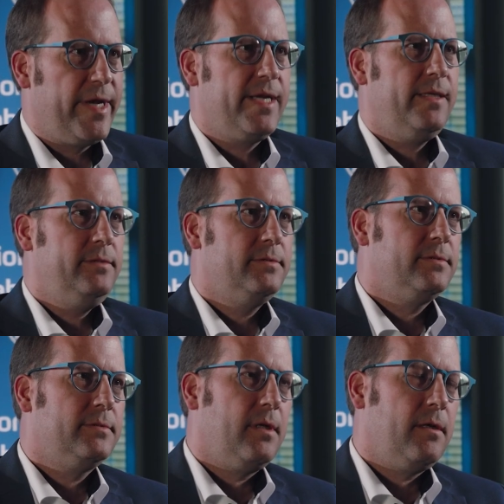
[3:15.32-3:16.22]
bring
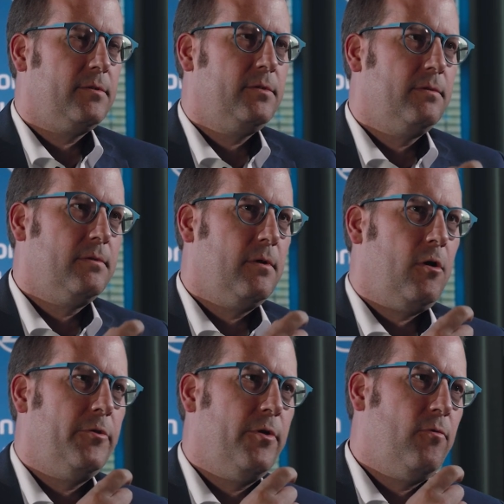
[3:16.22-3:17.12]

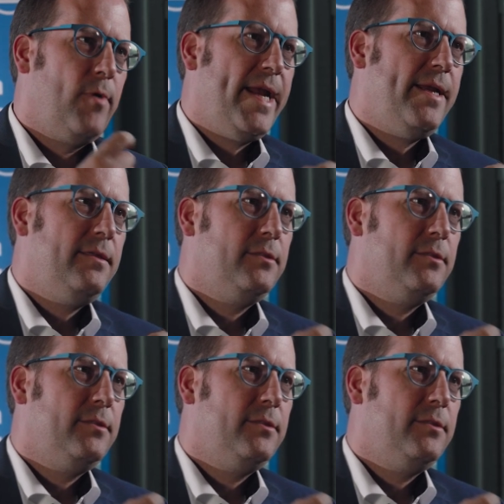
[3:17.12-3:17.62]
on the way